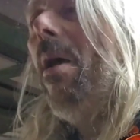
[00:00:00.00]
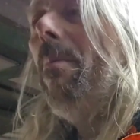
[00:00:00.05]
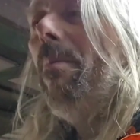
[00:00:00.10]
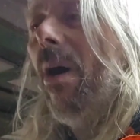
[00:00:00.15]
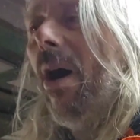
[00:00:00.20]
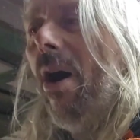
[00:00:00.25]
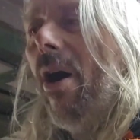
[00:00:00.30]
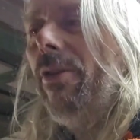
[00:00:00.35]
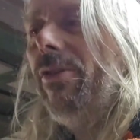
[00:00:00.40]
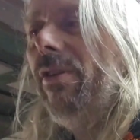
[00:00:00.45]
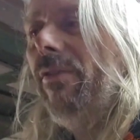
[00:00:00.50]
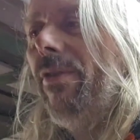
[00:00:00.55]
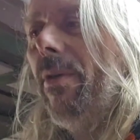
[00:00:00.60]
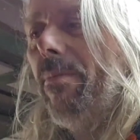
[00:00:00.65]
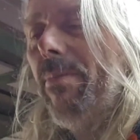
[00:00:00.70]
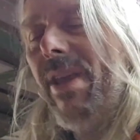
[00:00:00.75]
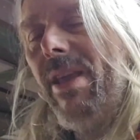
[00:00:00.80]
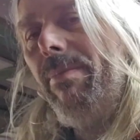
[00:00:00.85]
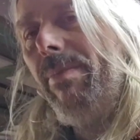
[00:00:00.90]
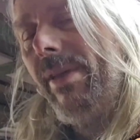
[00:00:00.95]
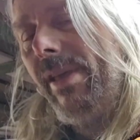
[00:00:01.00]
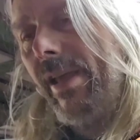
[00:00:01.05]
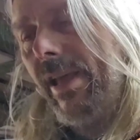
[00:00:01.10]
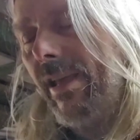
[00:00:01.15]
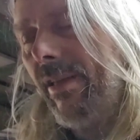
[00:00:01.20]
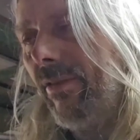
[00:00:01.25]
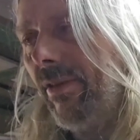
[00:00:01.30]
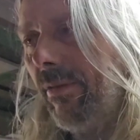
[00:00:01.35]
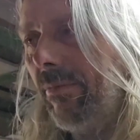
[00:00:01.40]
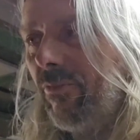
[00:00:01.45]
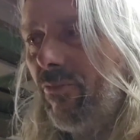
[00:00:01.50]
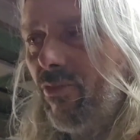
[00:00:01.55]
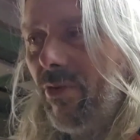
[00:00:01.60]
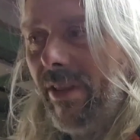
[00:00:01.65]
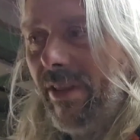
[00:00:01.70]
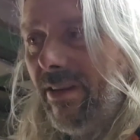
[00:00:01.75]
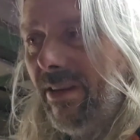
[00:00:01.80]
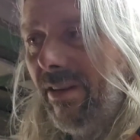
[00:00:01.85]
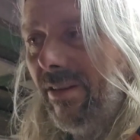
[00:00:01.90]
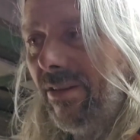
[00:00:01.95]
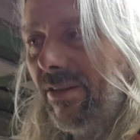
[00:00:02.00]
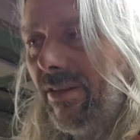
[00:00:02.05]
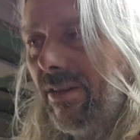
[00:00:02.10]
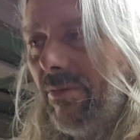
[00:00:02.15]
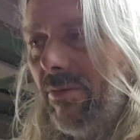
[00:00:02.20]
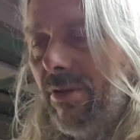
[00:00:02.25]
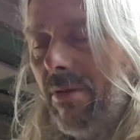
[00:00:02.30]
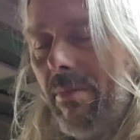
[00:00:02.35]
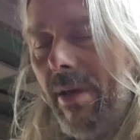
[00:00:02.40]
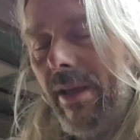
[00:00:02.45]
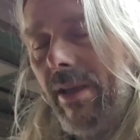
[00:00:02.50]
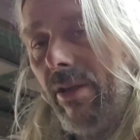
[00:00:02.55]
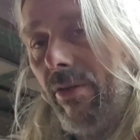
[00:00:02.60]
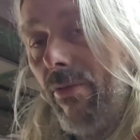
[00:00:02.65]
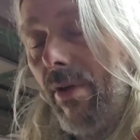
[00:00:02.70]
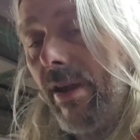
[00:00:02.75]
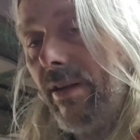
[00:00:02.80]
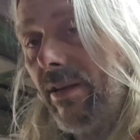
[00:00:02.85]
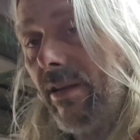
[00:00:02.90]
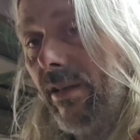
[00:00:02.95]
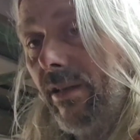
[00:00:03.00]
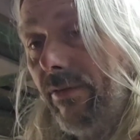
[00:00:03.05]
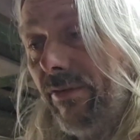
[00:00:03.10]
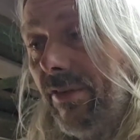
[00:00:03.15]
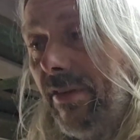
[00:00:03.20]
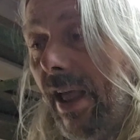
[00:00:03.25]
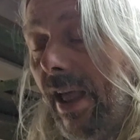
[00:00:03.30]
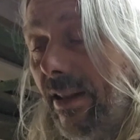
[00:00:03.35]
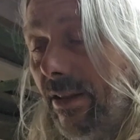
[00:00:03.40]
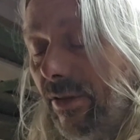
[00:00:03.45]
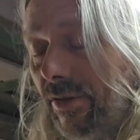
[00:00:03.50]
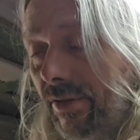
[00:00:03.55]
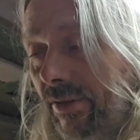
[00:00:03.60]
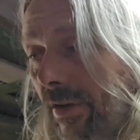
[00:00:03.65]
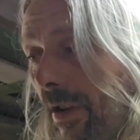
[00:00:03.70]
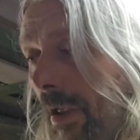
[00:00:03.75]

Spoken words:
part of the PPE that really didn't seem to make a great deal of sense.